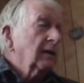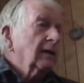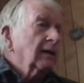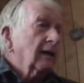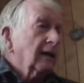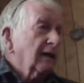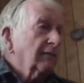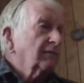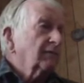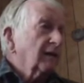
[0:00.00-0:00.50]

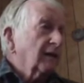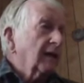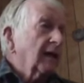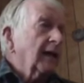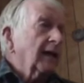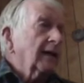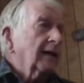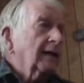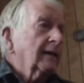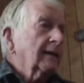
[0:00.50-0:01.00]
after
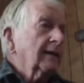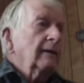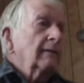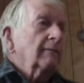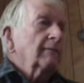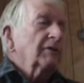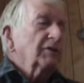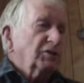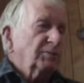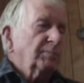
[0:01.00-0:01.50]
that.
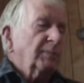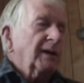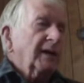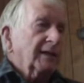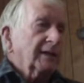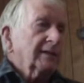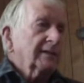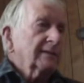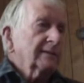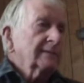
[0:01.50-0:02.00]

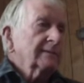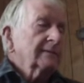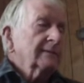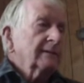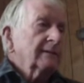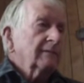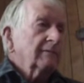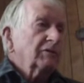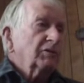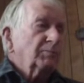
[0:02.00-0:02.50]
Respect.
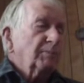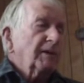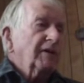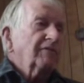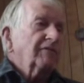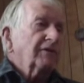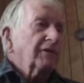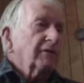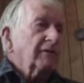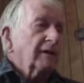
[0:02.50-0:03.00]

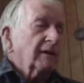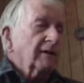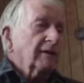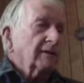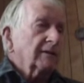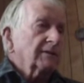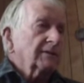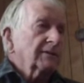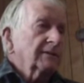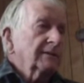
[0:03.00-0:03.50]
Respect for your
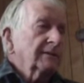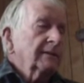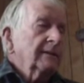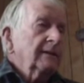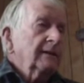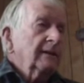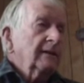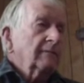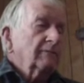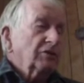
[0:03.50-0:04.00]
elders,
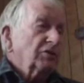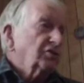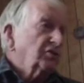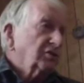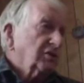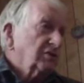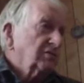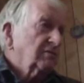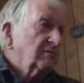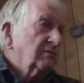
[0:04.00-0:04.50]
which
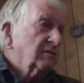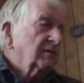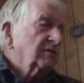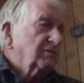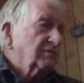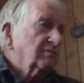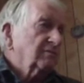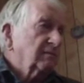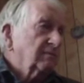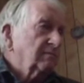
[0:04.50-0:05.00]
there's